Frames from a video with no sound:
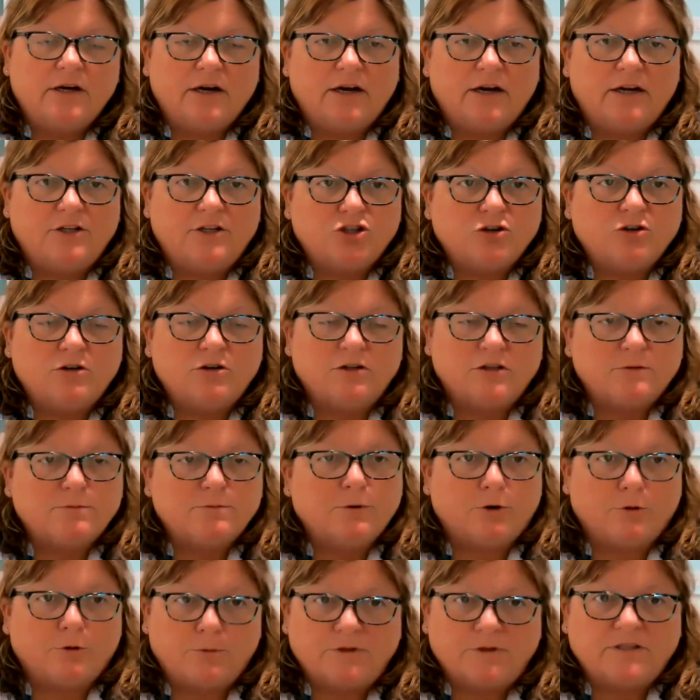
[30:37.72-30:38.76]
insurance
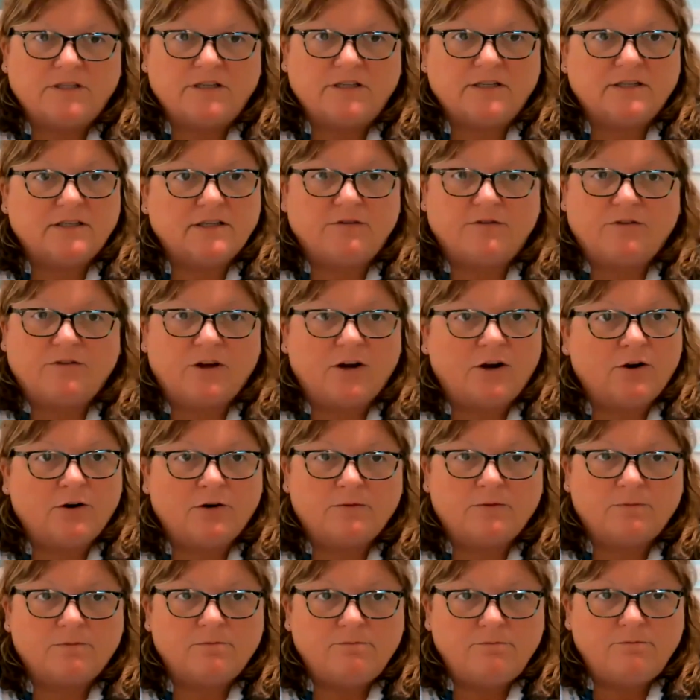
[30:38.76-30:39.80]
purposes. If
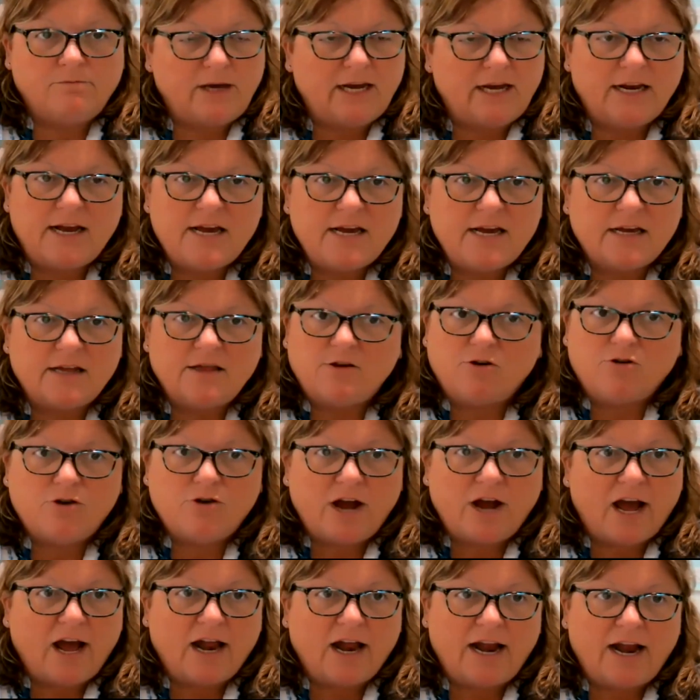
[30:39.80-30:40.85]
they're meeting and they're
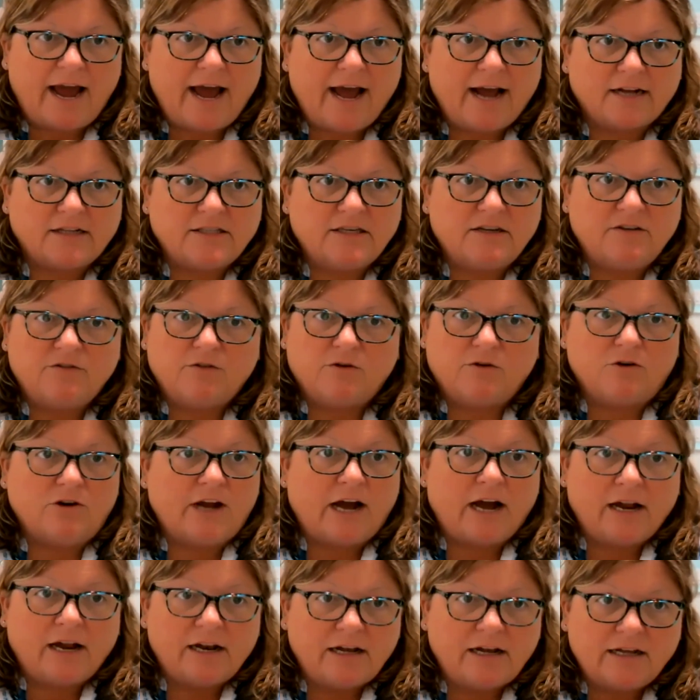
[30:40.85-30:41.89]
not active or
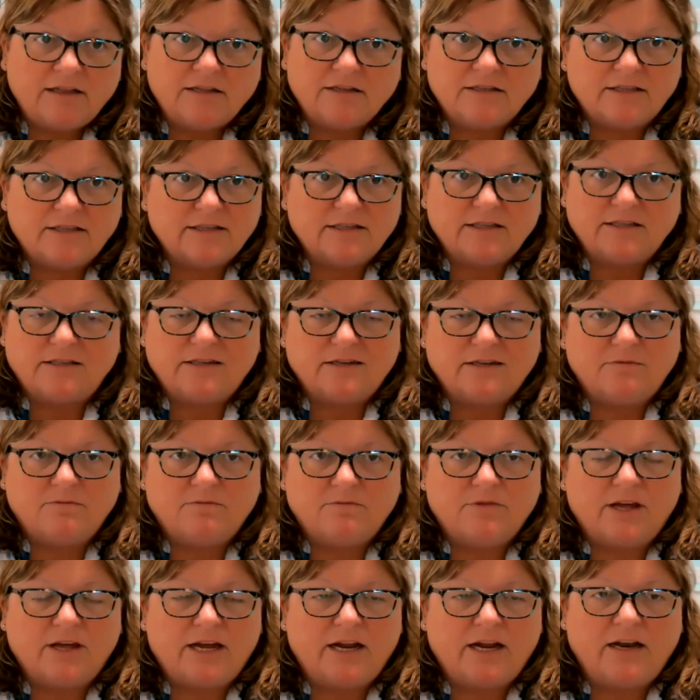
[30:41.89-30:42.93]
not in the
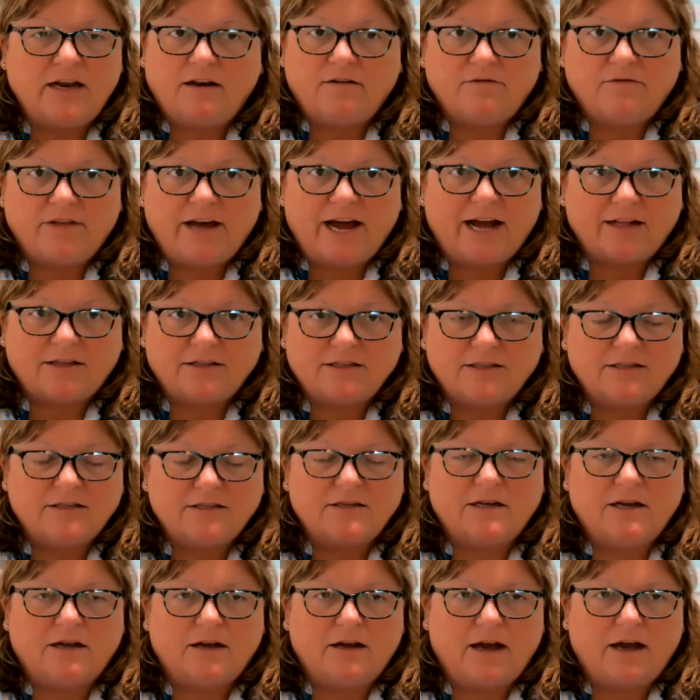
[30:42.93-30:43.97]
system, then
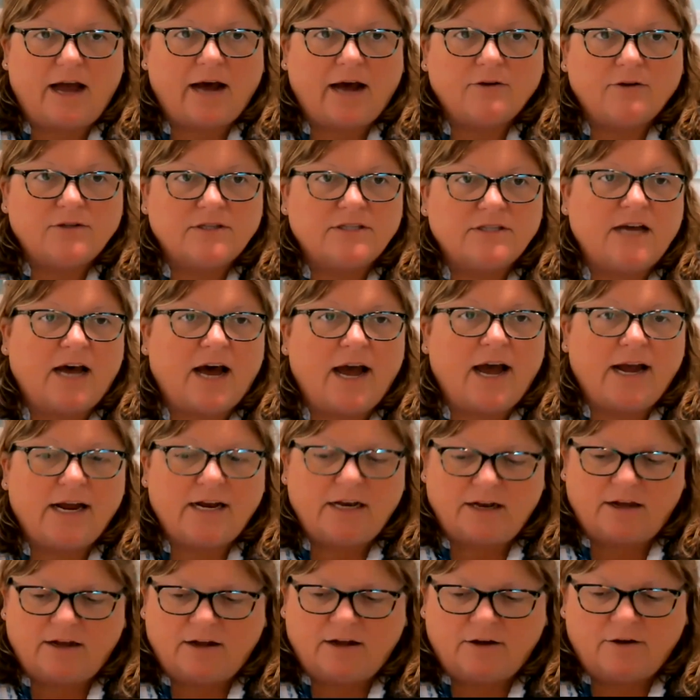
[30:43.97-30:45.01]
that's
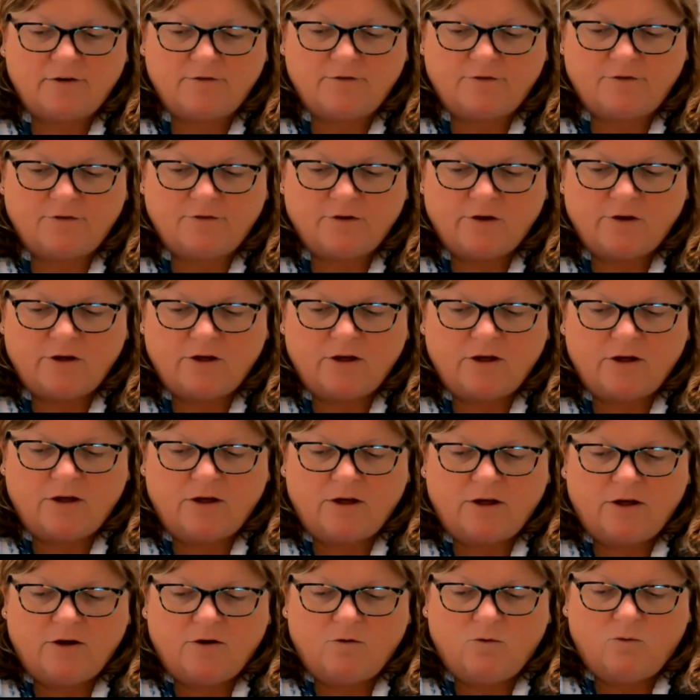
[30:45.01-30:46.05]
outside of
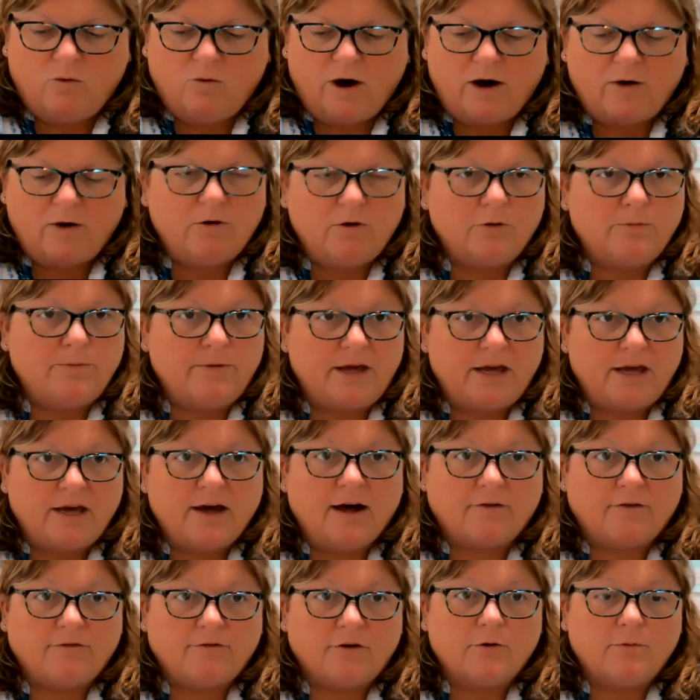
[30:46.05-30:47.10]
what will be
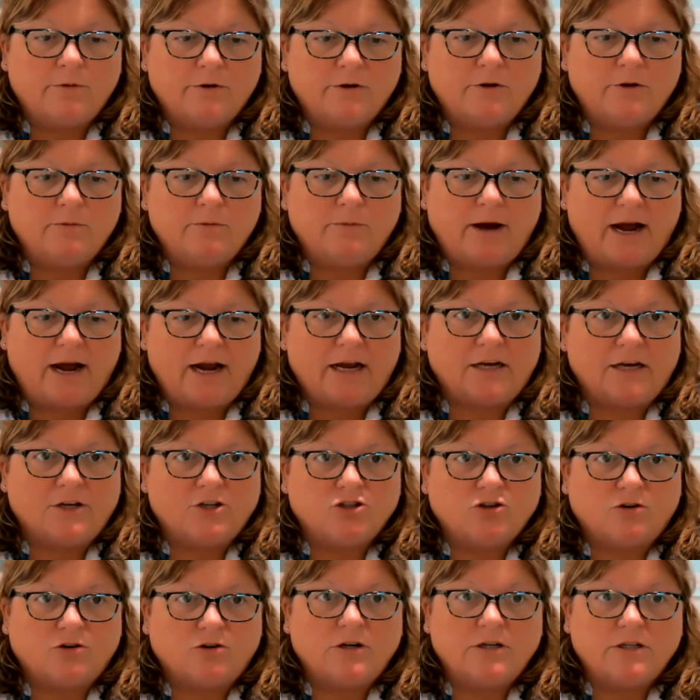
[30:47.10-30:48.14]
coverable by
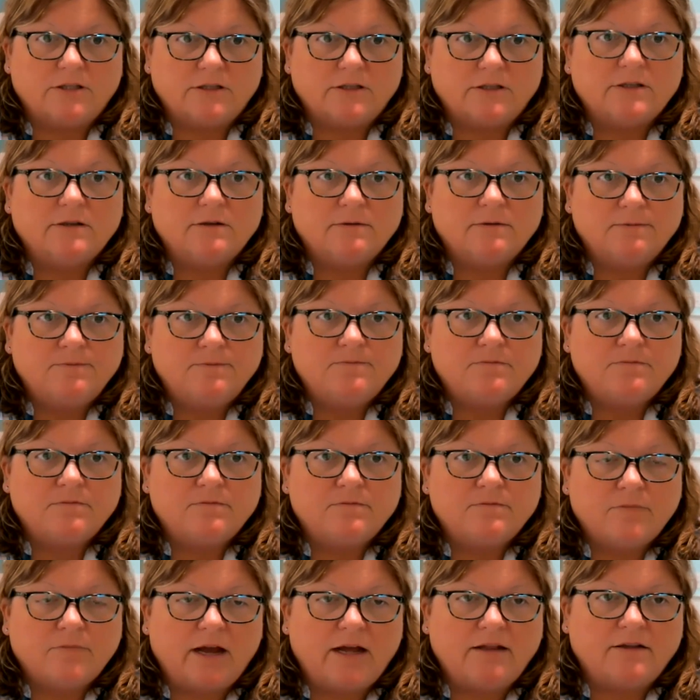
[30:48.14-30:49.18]
insurance.
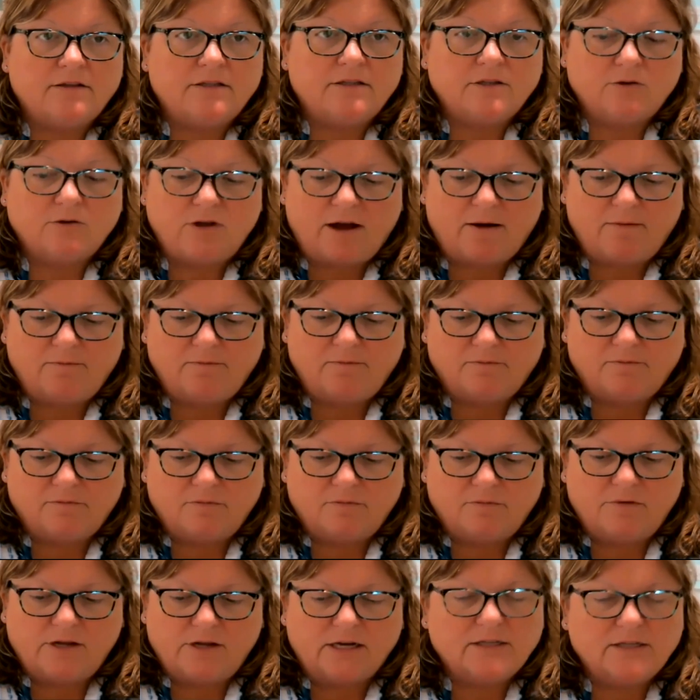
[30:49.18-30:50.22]
And so that
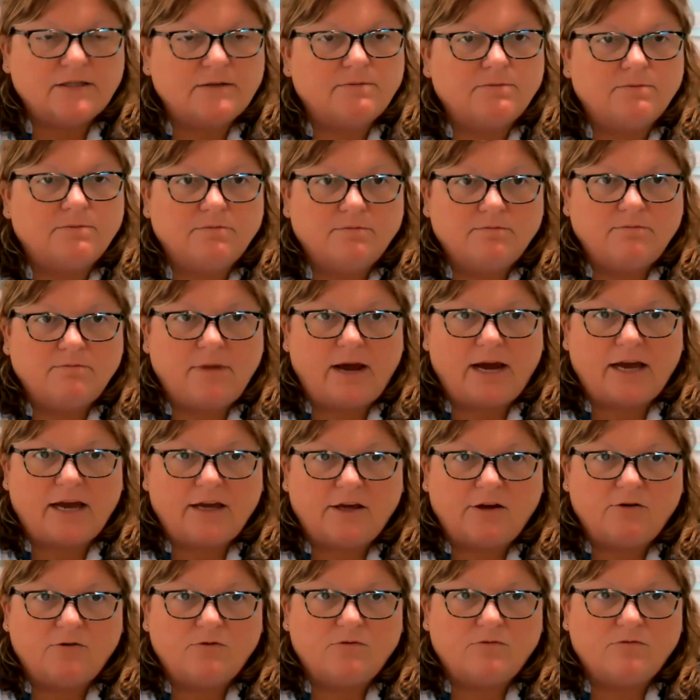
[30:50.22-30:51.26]
does
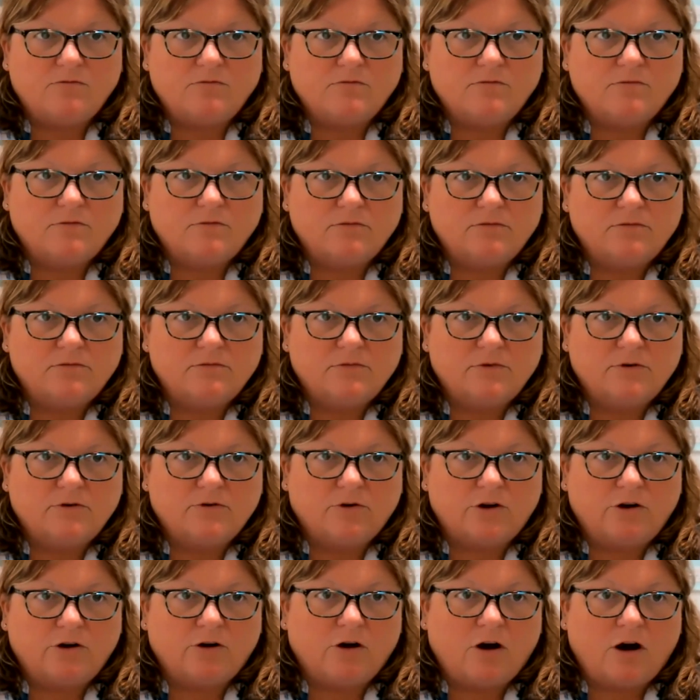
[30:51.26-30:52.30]
make you
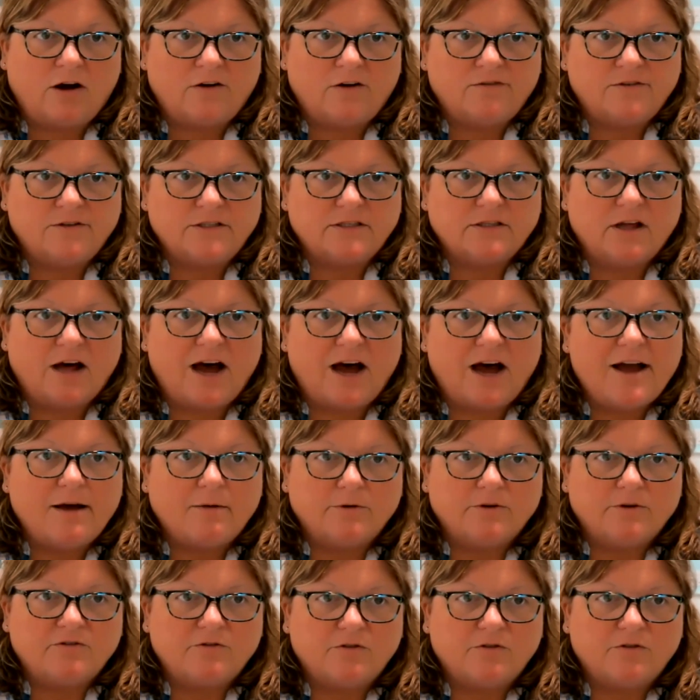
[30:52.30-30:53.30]
or your office liable